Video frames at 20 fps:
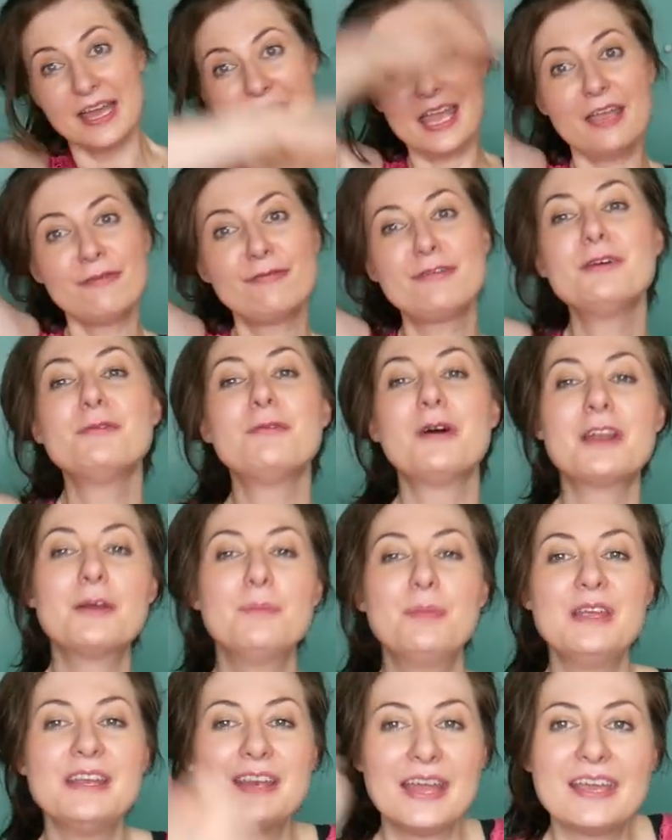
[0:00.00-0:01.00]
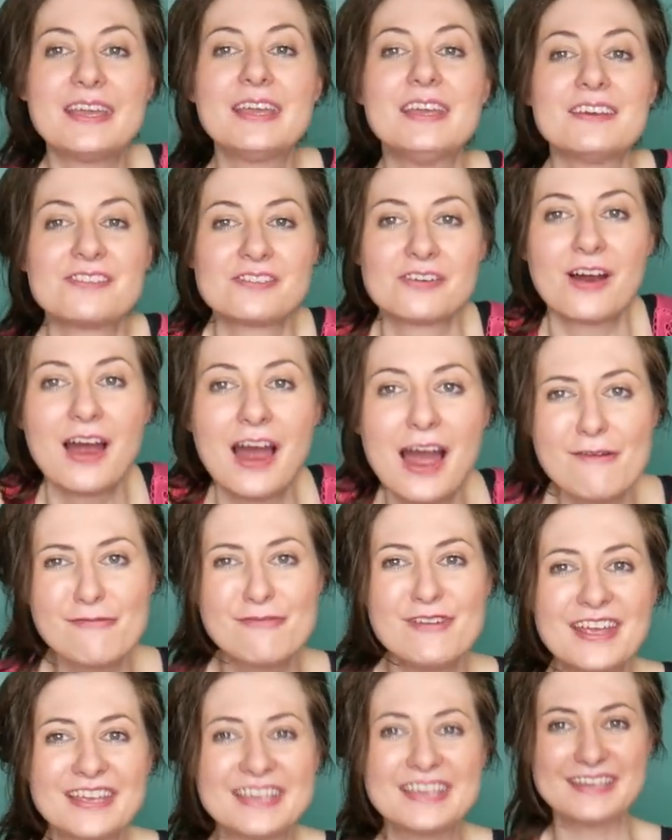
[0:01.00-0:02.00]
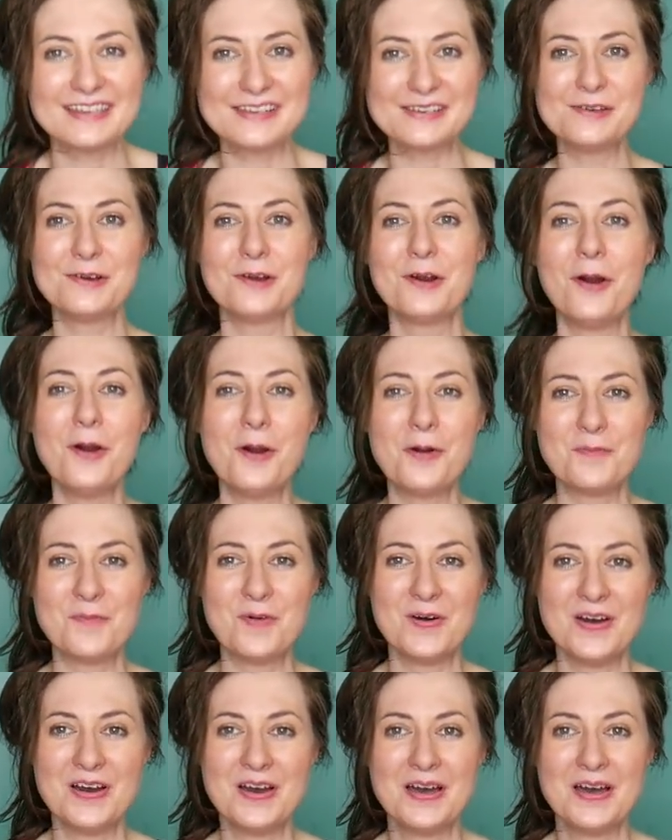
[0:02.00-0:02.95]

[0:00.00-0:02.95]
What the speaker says: If you want to be naked or half naked in your home,